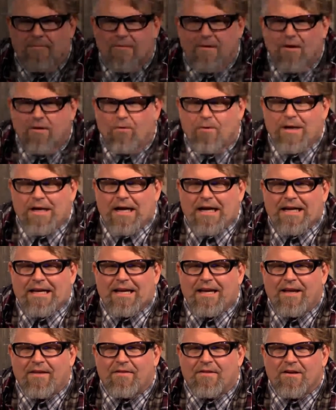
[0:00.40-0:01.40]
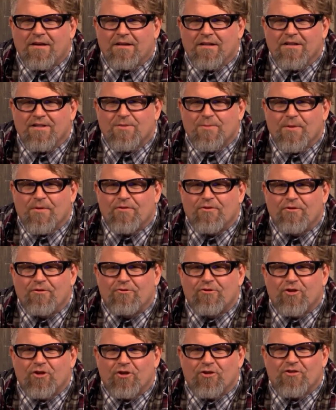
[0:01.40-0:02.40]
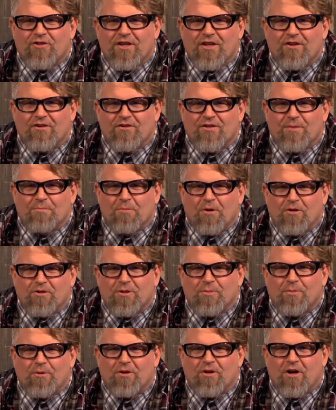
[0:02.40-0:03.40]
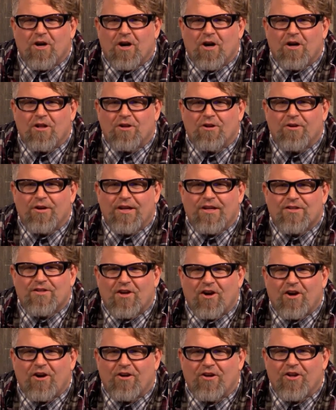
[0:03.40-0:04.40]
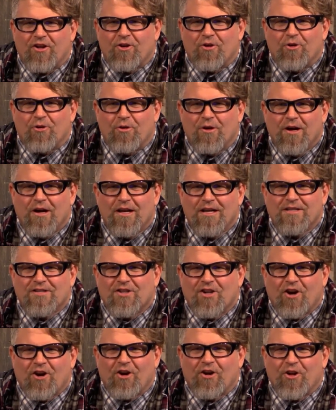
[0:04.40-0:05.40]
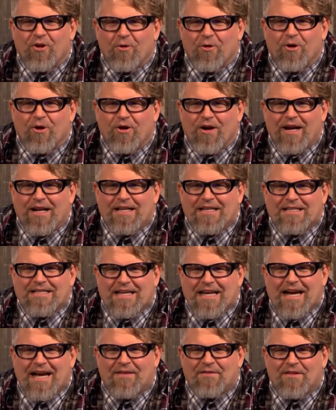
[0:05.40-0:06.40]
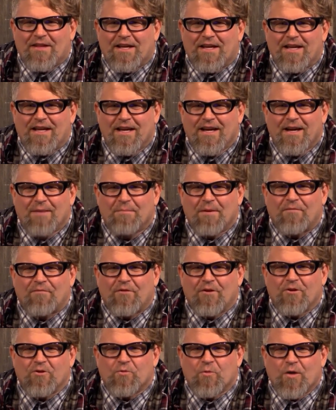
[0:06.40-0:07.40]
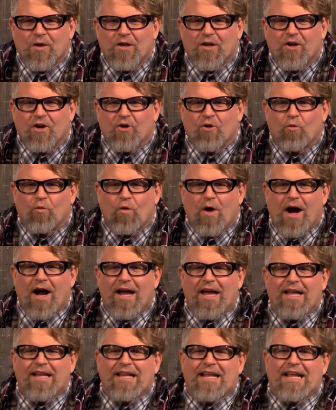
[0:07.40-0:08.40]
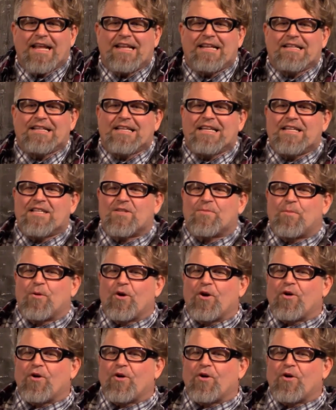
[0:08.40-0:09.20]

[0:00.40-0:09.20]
We got Keith in Elizabeth, New Jersey, who's a multiple caller. He's an arguer, and he's Catholic. But first, we're going to go to Ryan in Leesburg,